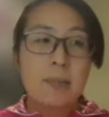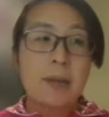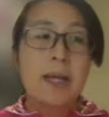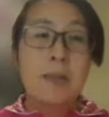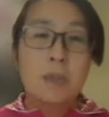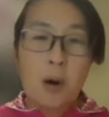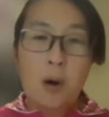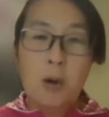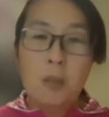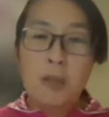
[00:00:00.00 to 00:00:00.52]
But
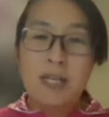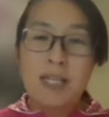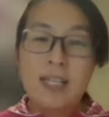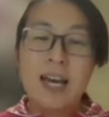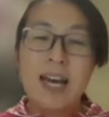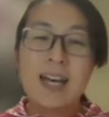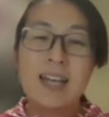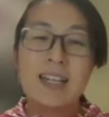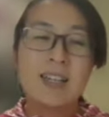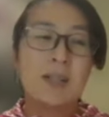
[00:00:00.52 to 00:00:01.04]
I'm hoping
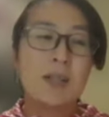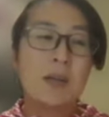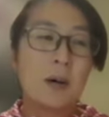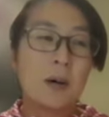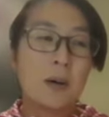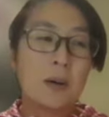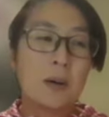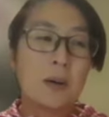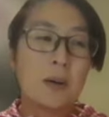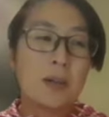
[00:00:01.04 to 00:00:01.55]
that, you
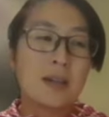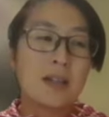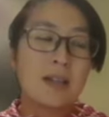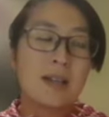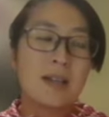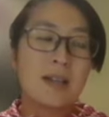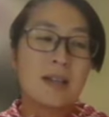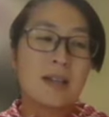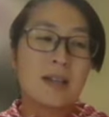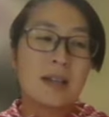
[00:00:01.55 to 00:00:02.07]
know,
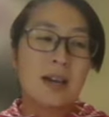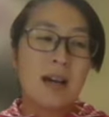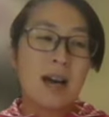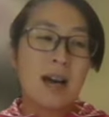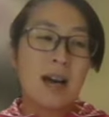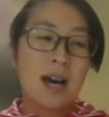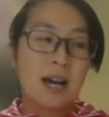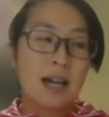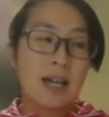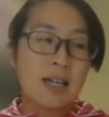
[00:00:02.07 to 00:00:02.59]

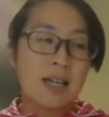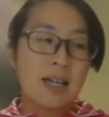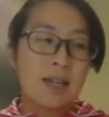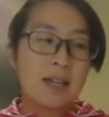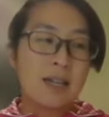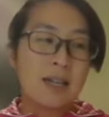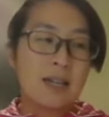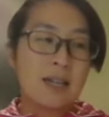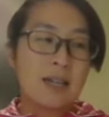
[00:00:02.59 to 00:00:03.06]
I,